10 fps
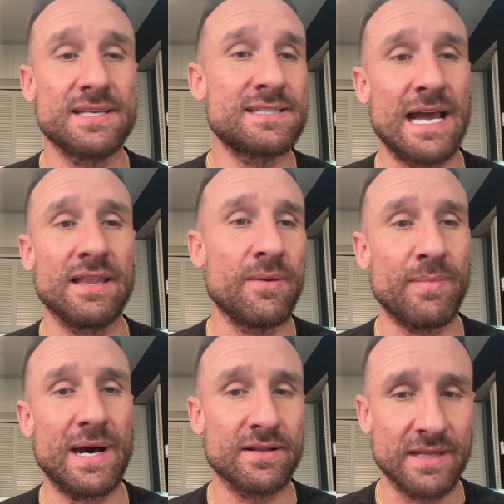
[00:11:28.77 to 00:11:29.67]
silent
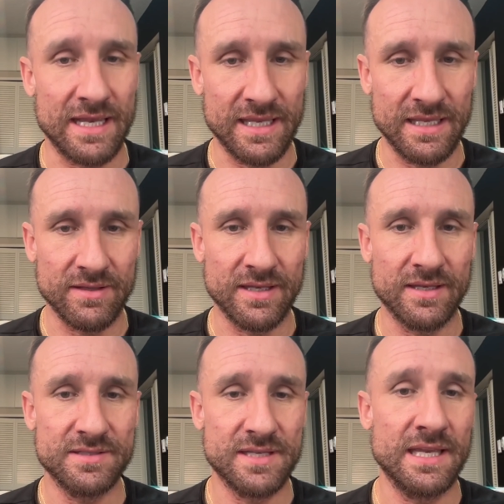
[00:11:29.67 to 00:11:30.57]
bottleneck
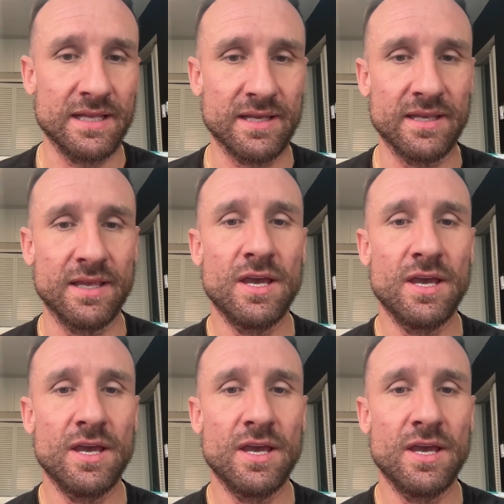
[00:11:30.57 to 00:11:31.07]
healing.